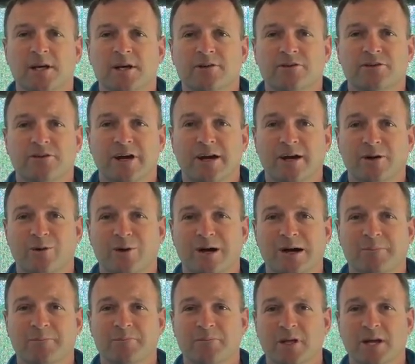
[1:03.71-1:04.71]

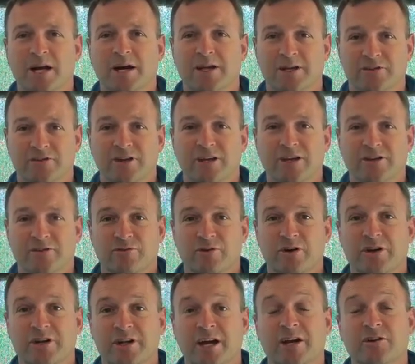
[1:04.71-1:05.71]
So you know, he's a
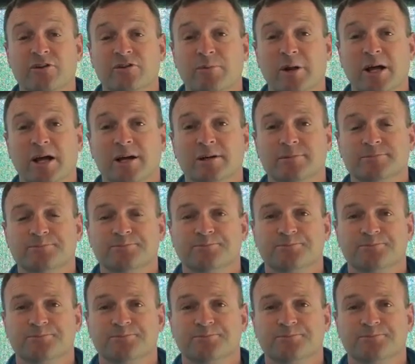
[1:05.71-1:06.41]
very dangerous player.